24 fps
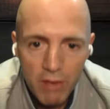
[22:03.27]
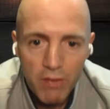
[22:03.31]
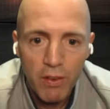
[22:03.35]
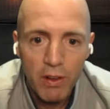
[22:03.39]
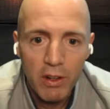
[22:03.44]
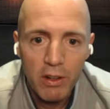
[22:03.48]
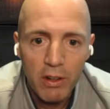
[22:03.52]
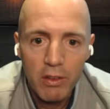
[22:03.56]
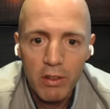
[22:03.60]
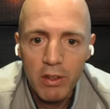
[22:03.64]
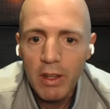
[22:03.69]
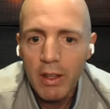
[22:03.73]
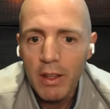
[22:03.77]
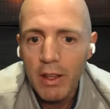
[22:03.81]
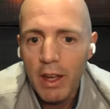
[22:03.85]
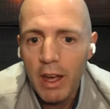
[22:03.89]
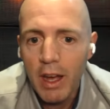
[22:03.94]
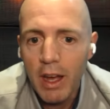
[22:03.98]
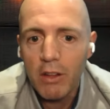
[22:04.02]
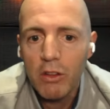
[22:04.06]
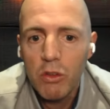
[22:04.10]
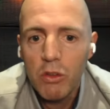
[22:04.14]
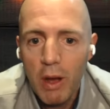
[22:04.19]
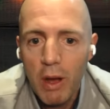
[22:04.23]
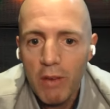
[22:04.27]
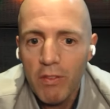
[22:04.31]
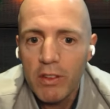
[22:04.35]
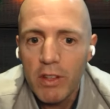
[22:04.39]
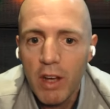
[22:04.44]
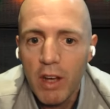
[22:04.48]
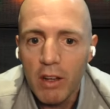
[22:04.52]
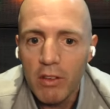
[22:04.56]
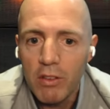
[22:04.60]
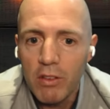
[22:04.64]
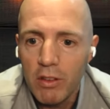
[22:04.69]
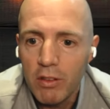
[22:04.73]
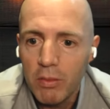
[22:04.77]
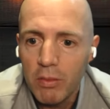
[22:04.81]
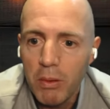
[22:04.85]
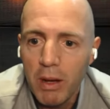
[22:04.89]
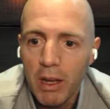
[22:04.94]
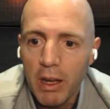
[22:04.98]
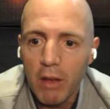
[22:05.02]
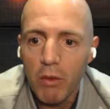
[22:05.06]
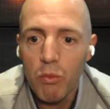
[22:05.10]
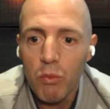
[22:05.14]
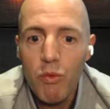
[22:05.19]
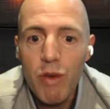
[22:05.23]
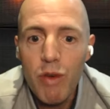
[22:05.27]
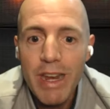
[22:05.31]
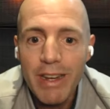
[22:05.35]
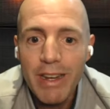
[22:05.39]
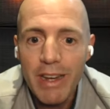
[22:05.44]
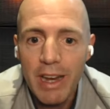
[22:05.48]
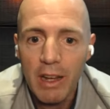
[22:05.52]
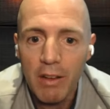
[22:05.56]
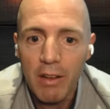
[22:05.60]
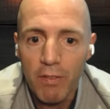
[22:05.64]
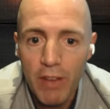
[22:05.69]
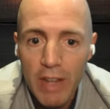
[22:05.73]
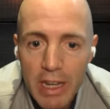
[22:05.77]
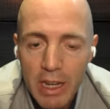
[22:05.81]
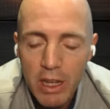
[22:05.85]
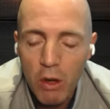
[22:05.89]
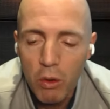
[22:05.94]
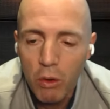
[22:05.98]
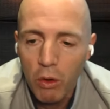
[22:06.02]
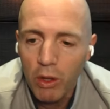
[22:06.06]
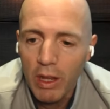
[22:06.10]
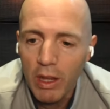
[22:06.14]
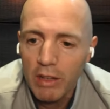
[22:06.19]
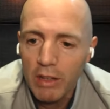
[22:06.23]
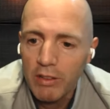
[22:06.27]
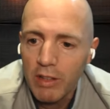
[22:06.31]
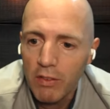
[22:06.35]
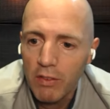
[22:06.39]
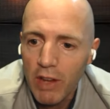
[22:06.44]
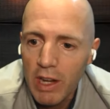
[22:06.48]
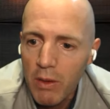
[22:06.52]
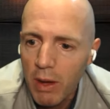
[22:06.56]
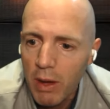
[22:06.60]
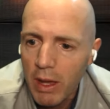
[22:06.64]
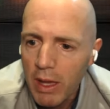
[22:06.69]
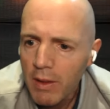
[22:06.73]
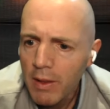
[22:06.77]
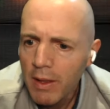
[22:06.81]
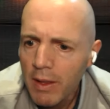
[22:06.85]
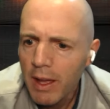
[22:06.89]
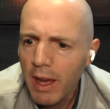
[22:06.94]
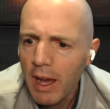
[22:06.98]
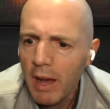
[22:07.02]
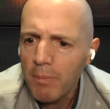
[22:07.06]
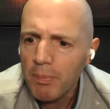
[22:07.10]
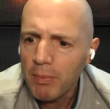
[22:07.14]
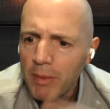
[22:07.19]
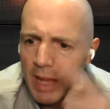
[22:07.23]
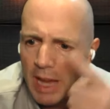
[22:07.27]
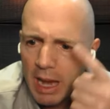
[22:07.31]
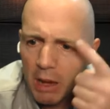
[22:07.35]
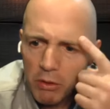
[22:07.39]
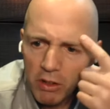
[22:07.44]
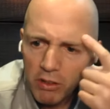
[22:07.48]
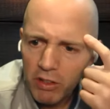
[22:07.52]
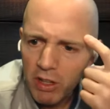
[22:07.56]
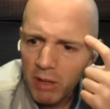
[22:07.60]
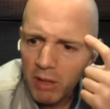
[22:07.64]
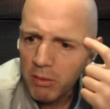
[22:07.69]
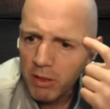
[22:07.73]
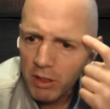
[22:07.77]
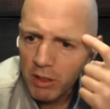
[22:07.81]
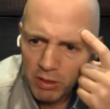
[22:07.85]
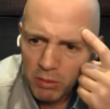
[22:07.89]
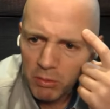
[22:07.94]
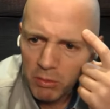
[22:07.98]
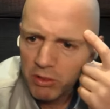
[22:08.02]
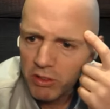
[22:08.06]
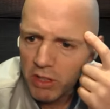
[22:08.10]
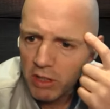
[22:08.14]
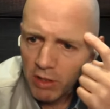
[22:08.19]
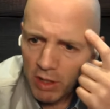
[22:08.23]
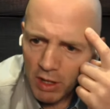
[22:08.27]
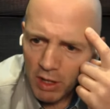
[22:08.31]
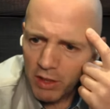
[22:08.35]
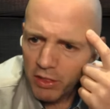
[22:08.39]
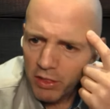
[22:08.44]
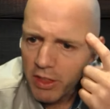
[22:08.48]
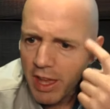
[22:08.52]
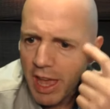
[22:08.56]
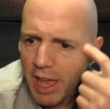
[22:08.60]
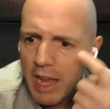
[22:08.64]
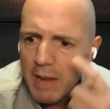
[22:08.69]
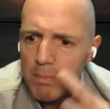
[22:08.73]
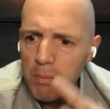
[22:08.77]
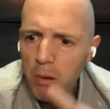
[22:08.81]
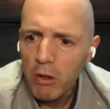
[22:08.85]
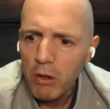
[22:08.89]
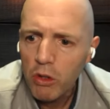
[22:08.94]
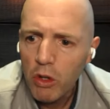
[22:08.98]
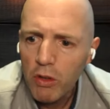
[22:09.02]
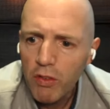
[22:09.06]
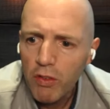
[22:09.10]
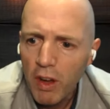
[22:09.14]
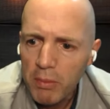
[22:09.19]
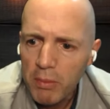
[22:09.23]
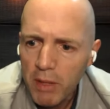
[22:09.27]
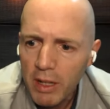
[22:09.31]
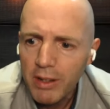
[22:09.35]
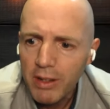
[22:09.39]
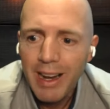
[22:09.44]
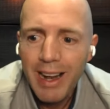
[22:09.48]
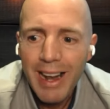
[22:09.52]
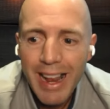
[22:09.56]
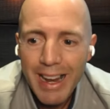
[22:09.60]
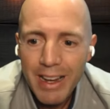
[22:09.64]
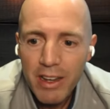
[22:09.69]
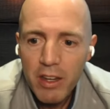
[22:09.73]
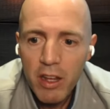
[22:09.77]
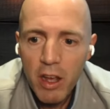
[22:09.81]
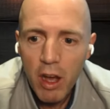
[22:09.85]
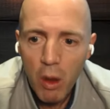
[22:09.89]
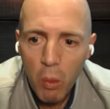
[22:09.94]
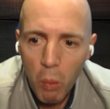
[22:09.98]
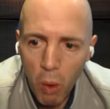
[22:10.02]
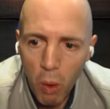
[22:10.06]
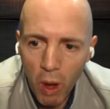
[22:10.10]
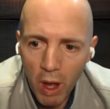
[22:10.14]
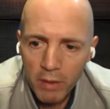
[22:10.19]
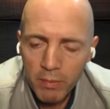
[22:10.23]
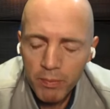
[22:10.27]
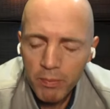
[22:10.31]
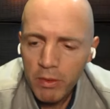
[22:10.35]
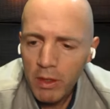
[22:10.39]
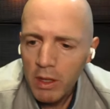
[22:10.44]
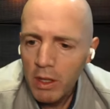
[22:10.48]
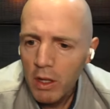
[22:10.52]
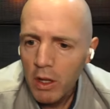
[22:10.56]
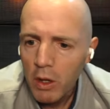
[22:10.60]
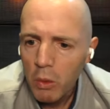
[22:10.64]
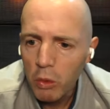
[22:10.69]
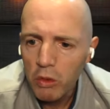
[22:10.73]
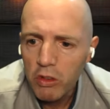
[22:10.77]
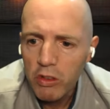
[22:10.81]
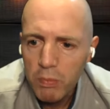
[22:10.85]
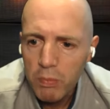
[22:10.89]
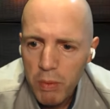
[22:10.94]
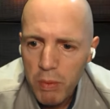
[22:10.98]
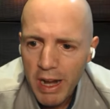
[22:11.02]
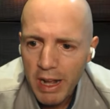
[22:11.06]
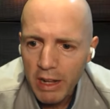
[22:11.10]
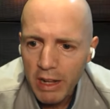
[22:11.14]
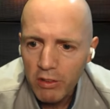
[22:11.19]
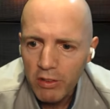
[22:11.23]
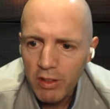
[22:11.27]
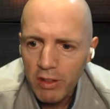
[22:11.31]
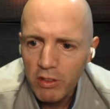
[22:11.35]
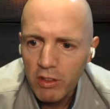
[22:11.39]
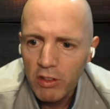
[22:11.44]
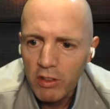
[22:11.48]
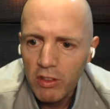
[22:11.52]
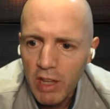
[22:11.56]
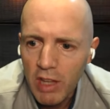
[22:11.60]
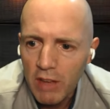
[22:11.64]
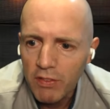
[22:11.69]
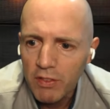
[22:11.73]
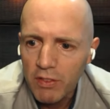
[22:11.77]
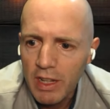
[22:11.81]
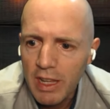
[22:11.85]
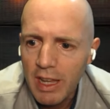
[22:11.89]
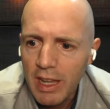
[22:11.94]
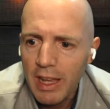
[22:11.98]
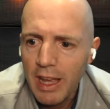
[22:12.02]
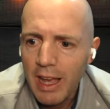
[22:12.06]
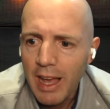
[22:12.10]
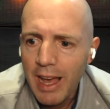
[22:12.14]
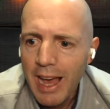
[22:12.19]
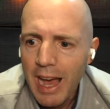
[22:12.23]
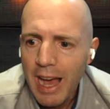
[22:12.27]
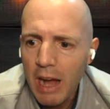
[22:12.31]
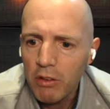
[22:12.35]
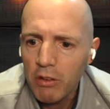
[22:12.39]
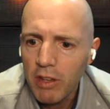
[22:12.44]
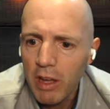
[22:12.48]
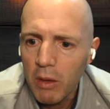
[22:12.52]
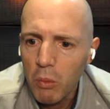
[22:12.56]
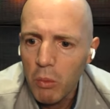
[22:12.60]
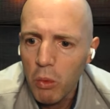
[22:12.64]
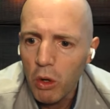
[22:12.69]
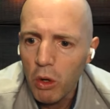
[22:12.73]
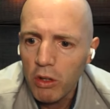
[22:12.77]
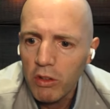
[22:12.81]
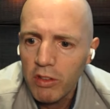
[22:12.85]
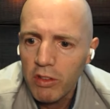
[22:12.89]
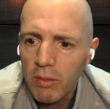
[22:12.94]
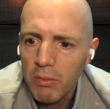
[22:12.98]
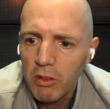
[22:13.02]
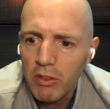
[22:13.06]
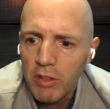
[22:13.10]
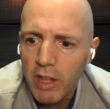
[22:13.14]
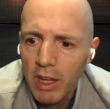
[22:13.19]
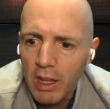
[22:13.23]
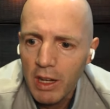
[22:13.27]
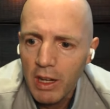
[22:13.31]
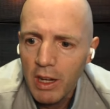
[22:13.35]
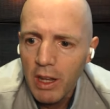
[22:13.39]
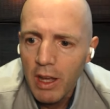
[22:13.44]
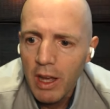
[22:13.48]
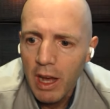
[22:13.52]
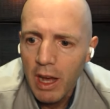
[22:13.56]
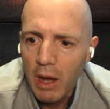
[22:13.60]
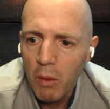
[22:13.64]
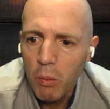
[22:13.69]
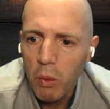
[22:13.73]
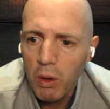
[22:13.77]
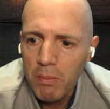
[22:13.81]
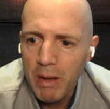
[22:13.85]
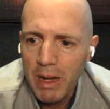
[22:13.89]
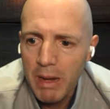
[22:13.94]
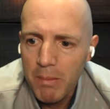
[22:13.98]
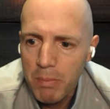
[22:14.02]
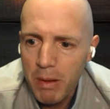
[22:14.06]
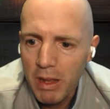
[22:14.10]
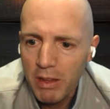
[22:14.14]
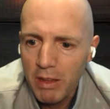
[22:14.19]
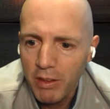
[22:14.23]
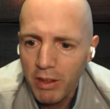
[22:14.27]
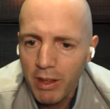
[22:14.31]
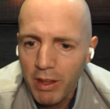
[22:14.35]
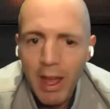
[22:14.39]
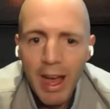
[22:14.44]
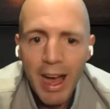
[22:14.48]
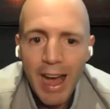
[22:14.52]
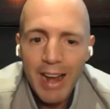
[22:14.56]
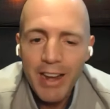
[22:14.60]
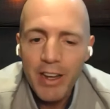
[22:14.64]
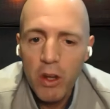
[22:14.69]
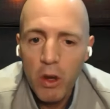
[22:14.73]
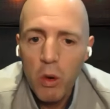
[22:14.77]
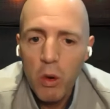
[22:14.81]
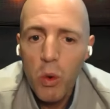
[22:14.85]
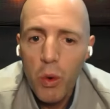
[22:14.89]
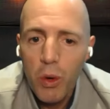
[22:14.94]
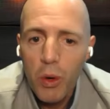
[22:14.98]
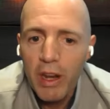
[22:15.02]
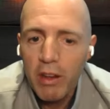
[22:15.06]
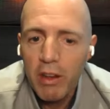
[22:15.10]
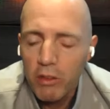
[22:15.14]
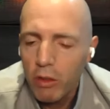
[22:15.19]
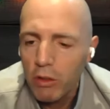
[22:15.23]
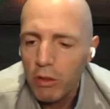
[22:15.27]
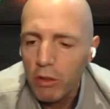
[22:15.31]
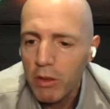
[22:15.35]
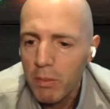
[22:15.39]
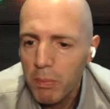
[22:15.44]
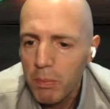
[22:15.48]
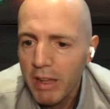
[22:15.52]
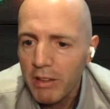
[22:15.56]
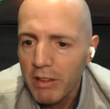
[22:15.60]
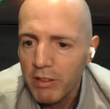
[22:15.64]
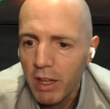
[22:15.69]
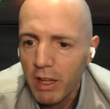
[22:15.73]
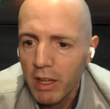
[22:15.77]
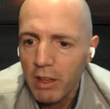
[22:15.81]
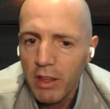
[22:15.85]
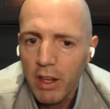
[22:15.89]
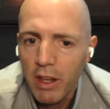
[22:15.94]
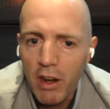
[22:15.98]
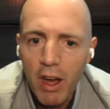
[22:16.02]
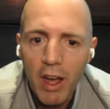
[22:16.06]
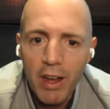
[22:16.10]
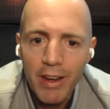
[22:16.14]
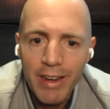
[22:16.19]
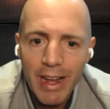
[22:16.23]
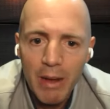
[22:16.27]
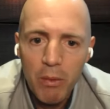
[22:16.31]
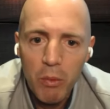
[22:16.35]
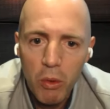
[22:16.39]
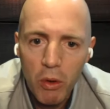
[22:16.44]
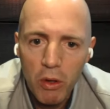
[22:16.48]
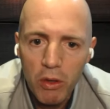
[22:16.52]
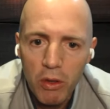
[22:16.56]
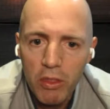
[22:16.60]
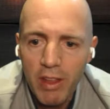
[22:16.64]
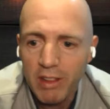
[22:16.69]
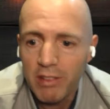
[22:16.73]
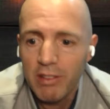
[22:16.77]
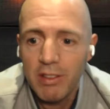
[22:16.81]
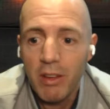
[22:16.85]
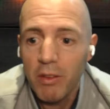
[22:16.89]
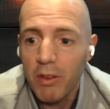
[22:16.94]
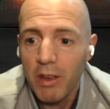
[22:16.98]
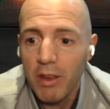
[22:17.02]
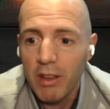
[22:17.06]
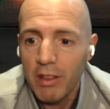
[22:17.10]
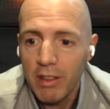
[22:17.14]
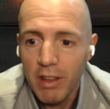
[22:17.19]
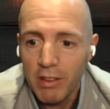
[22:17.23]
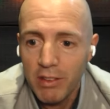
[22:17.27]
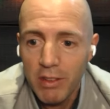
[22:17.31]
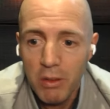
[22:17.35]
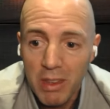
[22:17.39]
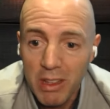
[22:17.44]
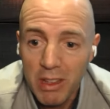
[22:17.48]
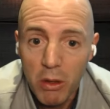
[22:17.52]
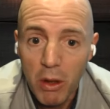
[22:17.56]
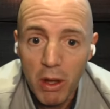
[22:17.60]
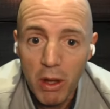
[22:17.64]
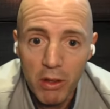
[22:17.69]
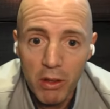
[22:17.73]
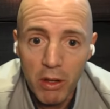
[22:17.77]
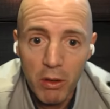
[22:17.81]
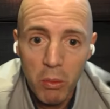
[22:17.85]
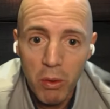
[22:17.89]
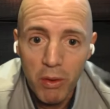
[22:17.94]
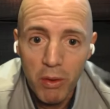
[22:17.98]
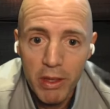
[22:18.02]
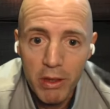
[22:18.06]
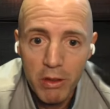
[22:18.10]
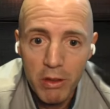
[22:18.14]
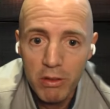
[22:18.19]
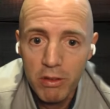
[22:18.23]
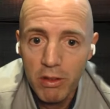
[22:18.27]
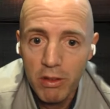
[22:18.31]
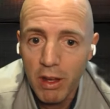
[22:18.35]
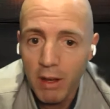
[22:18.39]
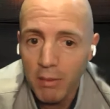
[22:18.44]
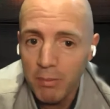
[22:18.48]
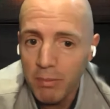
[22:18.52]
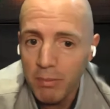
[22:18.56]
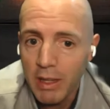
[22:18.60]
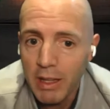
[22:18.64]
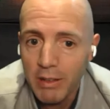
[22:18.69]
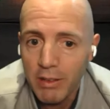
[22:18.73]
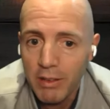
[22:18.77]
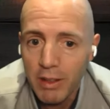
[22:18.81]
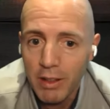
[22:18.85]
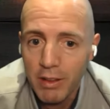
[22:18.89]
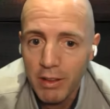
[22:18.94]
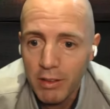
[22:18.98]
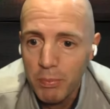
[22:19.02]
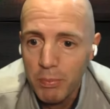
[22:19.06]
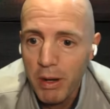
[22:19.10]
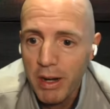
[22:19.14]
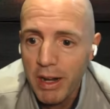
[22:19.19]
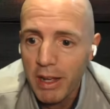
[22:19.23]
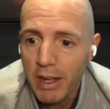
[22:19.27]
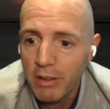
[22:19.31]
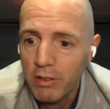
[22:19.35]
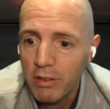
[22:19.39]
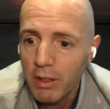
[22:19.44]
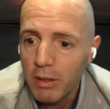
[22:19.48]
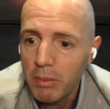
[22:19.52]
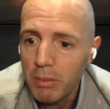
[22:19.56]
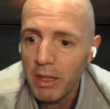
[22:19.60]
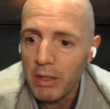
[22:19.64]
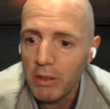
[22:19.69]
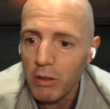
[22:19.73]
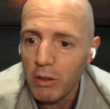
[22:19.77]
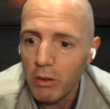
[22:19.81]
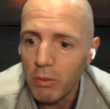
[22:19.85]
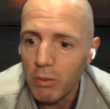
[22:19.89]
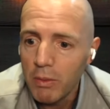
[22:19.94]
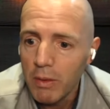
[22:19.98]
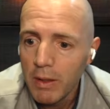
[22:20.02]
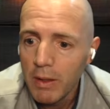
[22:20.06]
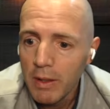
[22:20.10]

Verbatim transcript: To advertisers by reading video and all that stuff. Anyway, how did someone says the 8.25% declared TR1 was SpreadX as a CFD? How does that work if someone's taken a 1 million placing? I know who it is took the placing. They're a high net worth. That's how they do it. I don't know why they use SpreadX, but they do.